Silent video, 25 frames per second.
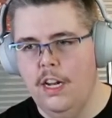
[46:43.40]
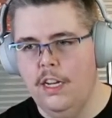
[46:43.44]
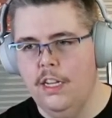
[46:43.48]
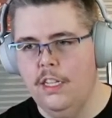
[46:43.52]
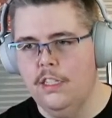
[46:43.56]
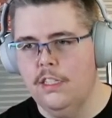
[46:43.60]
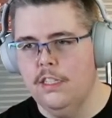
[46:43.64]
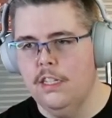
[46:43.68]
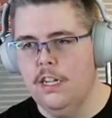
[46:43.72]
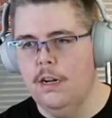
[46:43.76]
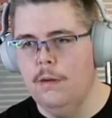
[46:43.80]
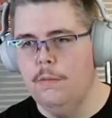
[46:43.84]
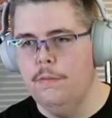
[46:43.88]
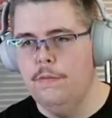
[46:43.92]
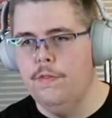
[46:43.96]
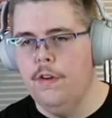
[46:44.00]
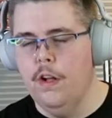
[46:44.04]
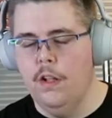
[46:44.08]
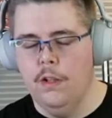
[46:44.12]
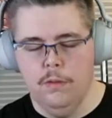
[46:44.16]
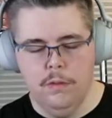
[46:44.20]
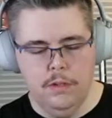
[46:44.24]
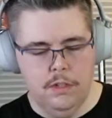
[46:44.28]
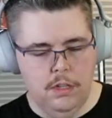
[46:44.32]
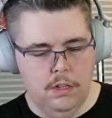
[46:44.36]
I need to set up
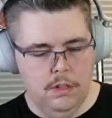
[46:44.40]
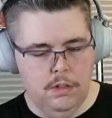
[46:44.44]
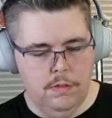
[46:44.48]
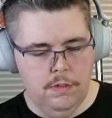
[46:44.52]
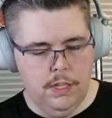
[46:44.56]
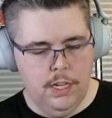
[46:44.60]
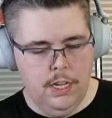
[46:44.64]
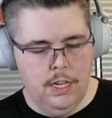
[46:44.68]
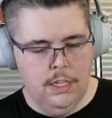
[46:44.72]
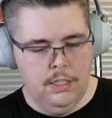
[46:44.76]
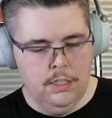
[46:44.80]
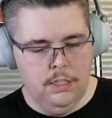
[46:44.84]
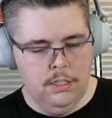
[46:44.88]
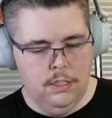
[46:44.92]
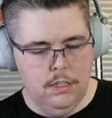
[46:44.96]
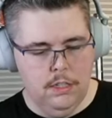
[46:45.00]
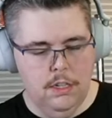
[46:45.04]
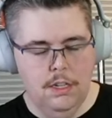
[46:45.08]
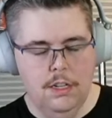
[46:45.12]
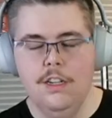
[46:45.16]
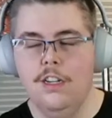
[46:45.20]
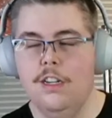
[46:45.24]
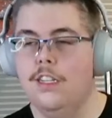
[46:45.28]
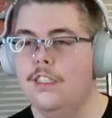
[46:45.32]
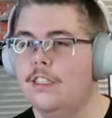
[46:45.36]
follower notifications
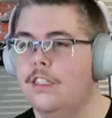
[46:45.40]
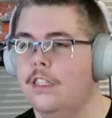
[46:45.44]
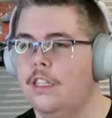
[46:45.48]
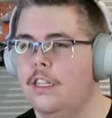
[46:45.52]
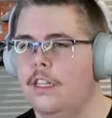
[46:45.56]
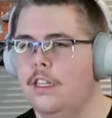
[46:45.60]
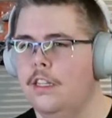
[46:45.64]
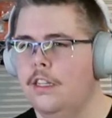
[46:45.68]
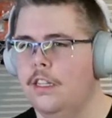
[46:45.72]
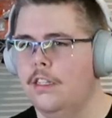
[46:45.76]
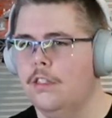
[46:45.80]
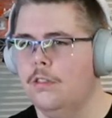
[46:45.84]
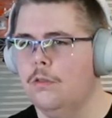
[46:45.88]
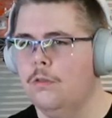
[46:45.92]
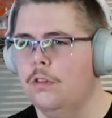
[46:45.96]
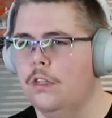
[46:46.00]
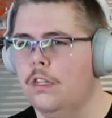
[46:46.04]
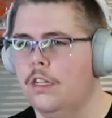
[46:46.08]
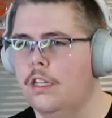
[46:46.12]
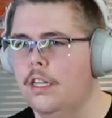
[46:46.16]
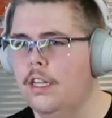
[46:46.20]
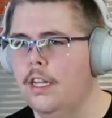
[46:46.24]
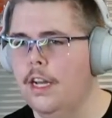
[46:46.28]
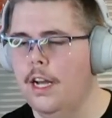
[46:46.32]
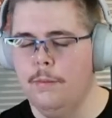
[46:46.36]
there. See, that's a
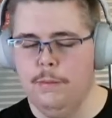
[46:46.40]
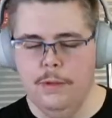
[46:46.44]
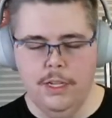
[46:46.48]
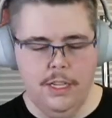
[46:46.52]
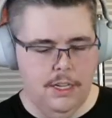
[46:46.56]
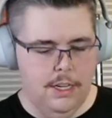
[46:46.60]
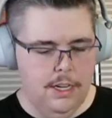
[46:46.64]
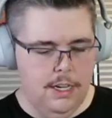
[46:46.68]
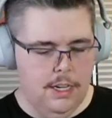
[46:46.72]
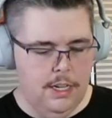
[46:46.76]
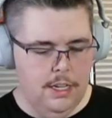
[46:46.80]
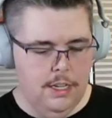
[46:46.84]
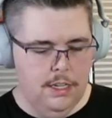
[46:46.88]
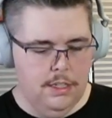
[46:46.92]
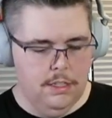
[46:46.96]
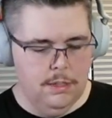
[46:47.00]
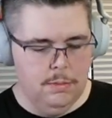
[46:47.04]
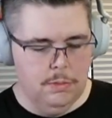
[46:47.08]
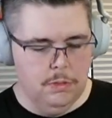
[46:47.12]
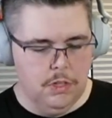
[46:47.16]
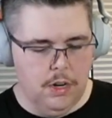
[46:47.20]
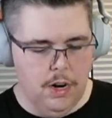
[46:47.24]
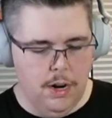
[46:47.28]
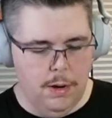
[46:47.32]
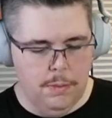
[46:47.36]
rookie. I mean,
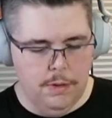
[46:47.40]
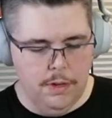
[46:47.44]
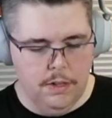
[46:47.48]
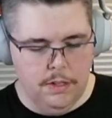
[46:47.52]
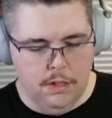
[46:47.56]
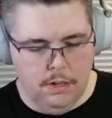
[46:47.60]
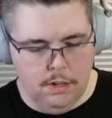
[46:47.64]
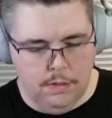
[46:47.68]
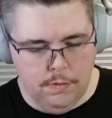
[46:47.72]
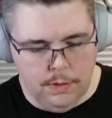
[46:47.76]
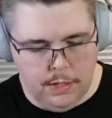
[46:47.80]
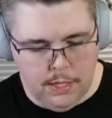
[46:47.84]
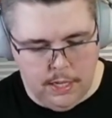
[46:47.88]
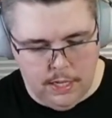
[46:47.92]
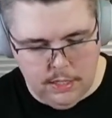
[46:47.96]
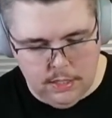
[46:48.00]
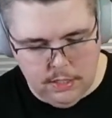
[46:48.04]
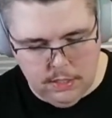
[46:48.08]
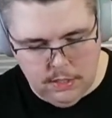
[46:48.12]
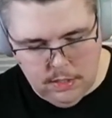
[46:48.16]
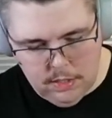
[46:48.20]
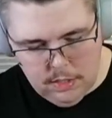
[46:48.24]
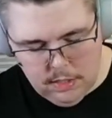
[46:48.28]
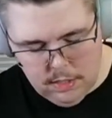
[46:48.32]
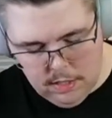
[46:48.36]
subscriber
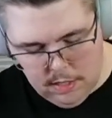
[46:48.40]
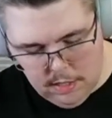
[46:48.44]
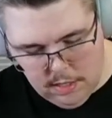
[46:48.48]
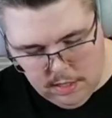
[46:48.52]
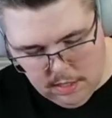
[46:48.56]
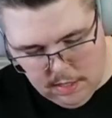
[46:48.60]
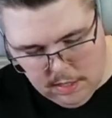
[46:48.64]
notifications.